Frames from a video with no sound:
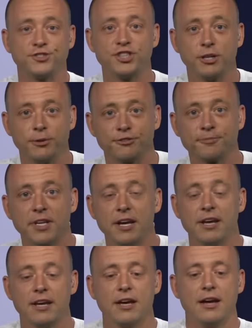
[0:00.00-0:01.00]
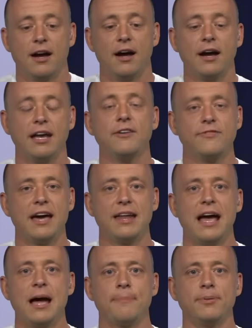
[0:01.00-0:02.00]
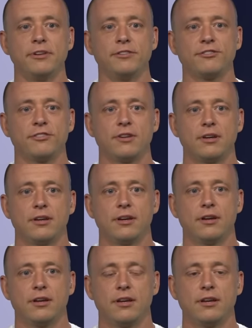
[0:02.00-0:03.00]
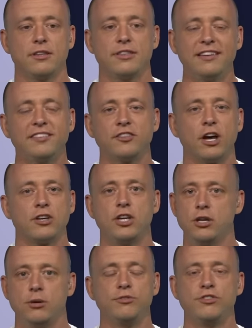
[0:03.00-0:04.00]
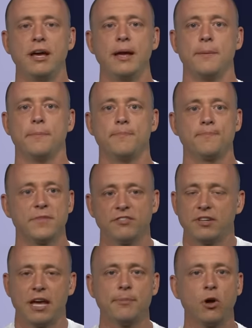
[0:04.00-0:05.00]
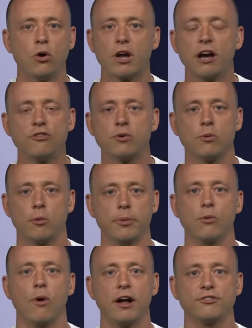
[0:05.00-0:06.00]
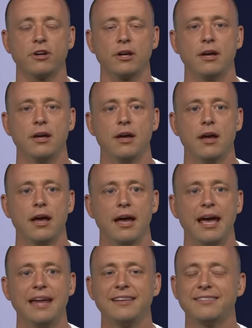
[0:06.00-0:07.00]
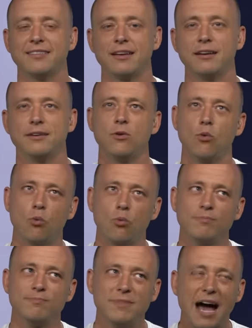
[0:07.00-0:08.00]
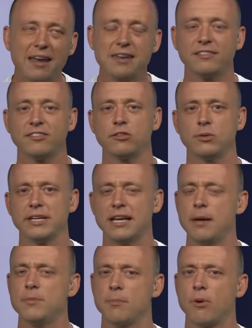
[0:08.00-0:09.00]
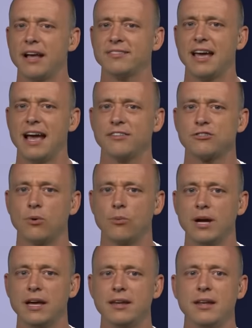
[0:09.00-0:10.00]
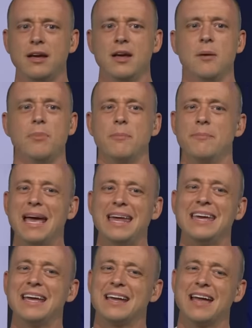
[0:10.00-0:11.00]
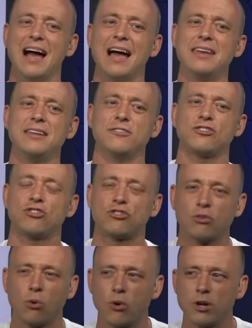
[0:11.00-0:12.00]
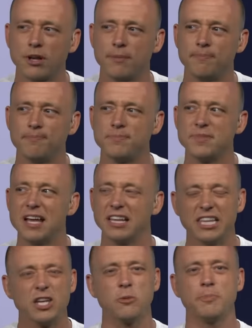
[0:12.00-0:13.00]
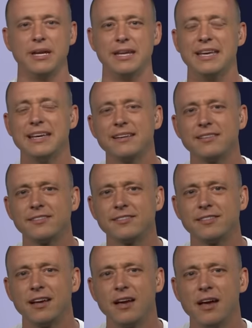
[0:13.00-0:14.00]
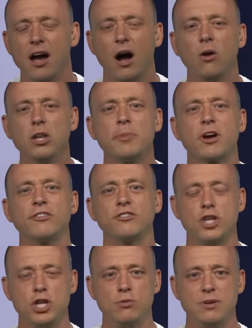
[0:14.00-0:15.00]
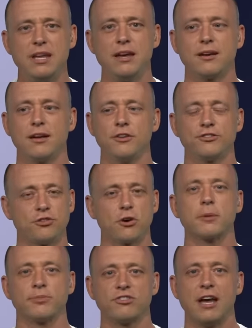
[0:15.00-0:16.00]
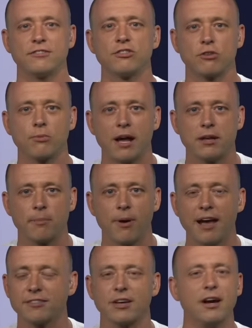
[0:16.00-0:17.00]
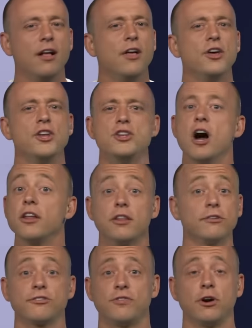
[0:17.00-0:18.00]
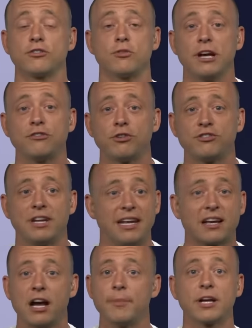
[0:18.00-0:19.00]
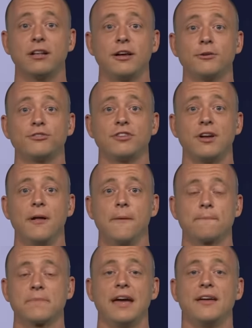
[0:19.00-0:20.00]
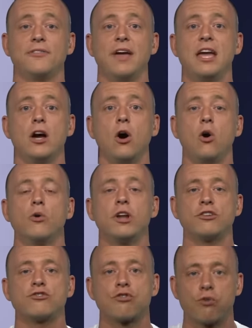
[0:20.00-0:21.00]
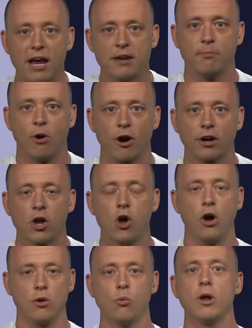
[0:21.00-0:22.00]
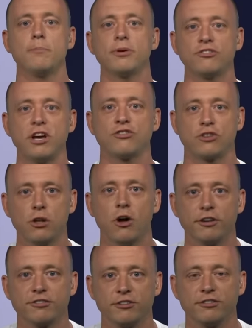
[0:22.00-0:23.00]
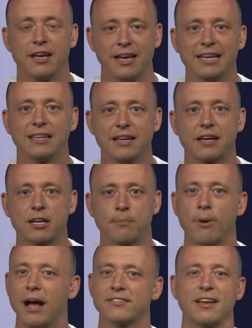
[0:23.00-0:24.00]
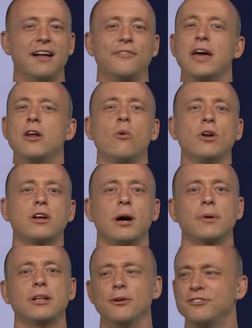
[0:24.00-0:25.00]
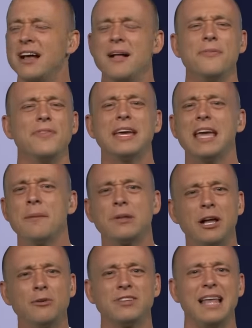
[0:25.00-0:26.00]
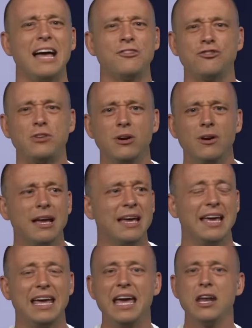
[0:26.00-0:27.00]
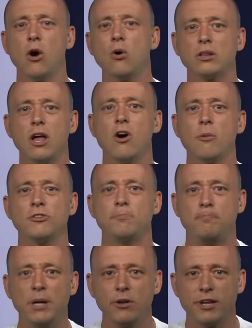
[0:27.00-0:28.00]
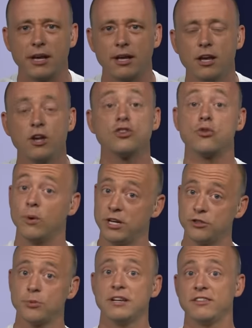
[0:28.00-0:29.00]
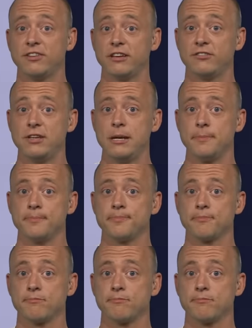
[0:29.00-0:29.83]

Chills. Uh, if that happens, this is a huge game. This is a game the whole country will be watching. And it's not necessarily a game Nebraska has to win, but man, it kind of, sort of, a little bit is, only because of the unique circumstances around Nebraska. None of those folks are interested in coming close. They, they own a trademark on one possession losses in Lincoln, Nebraska. They don't want to come close. They came close last year in Oklahoma's building, twenty-three to sixteen.